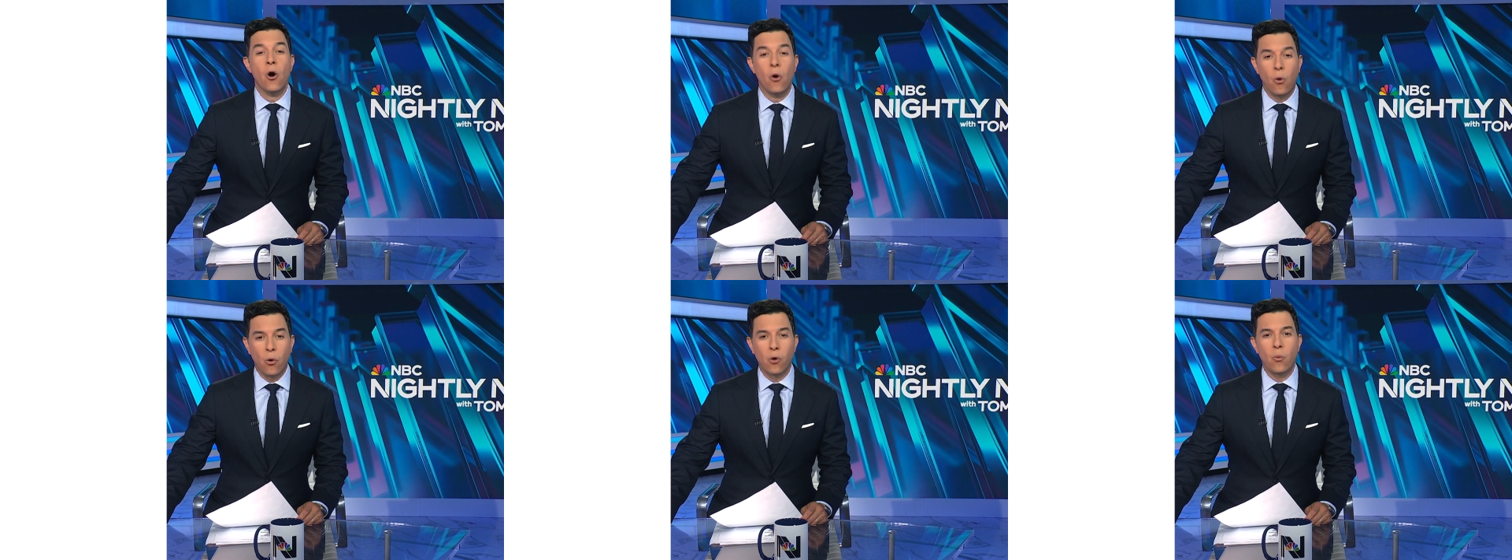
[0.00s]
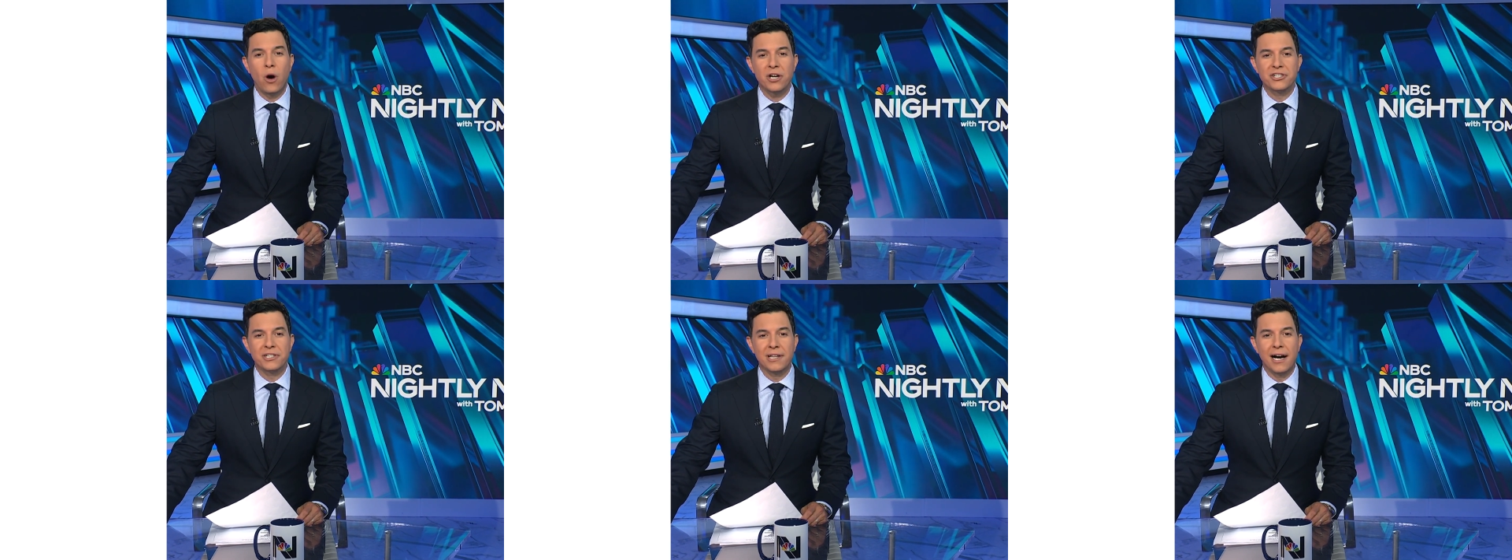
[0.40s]
or
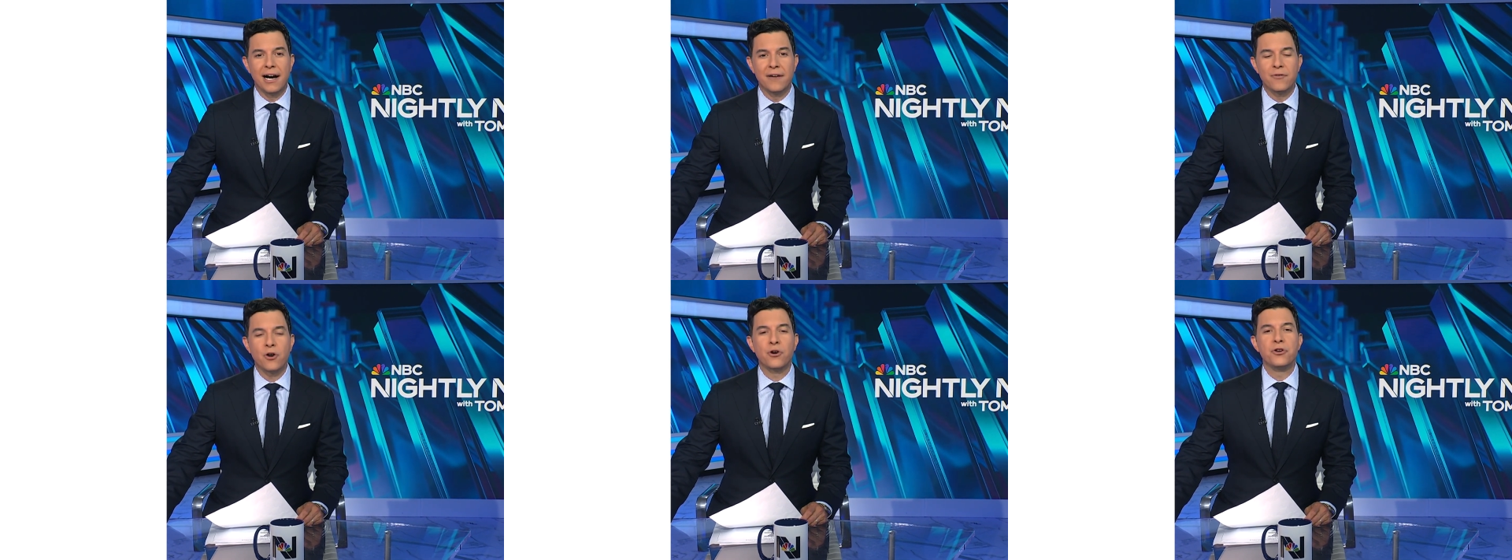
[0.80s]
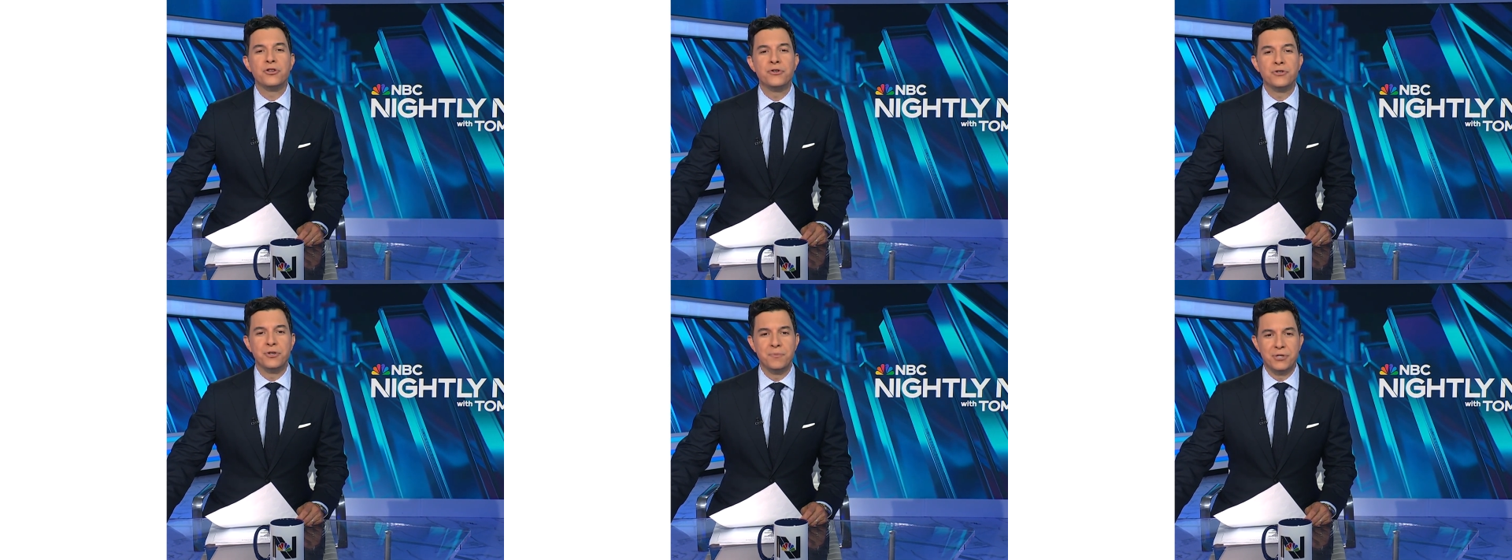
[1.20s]
watch live on our
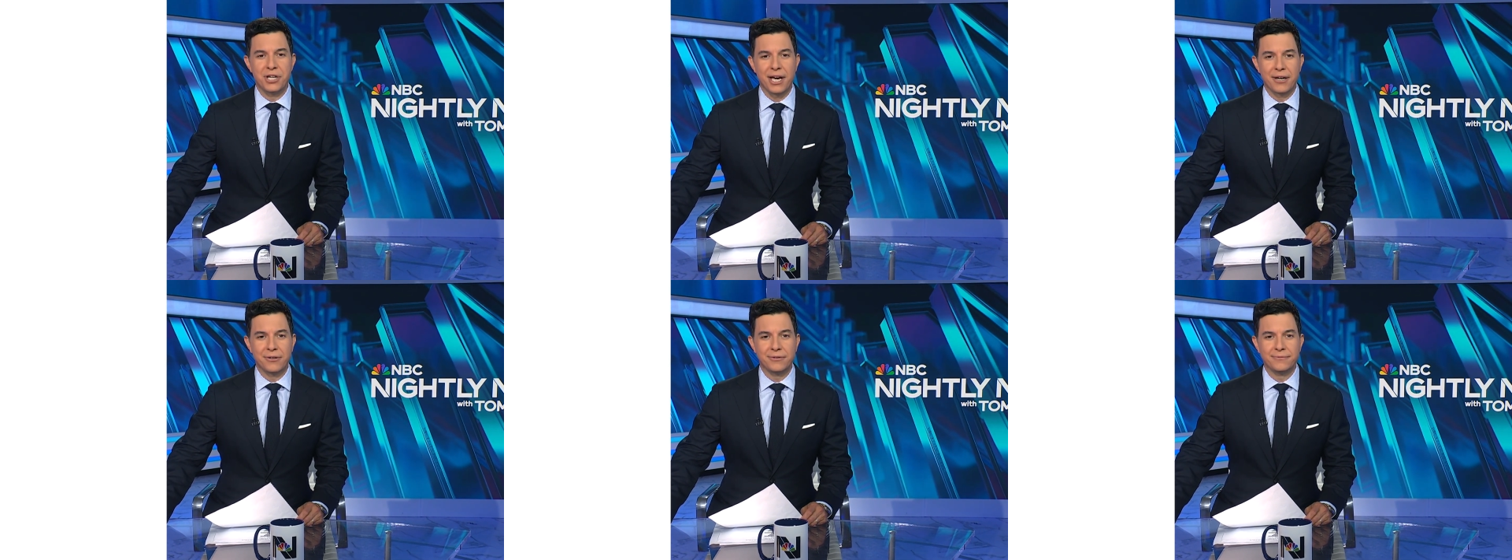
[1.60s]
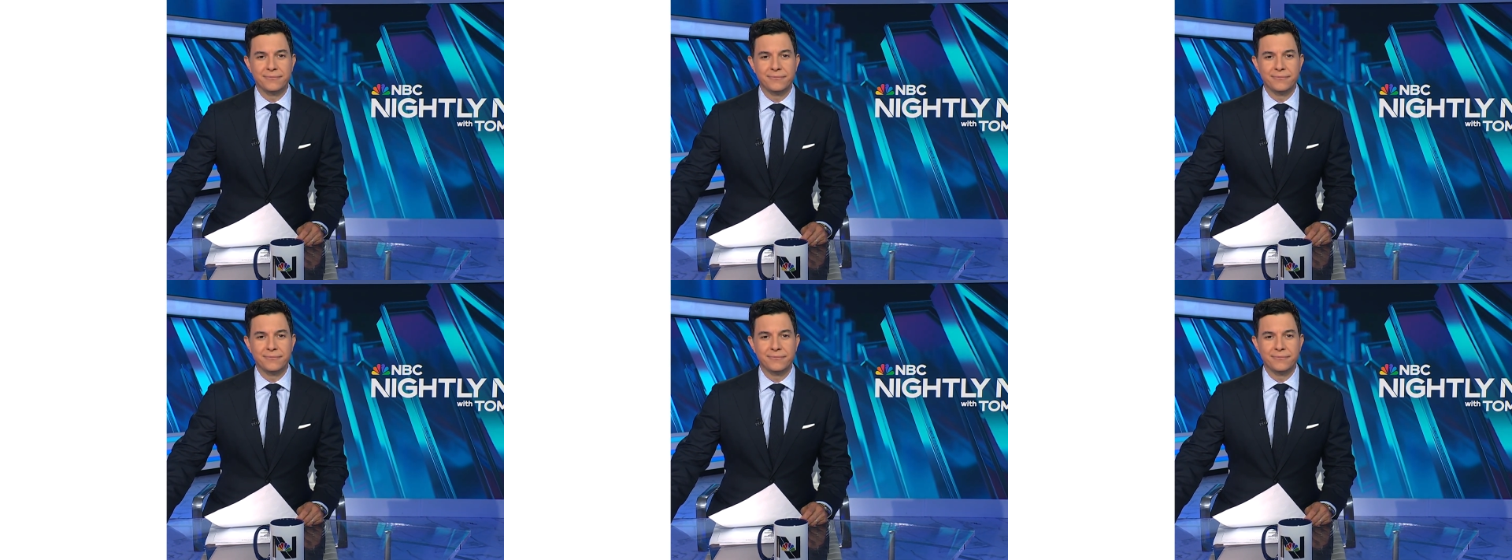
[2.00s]
YouTube channel.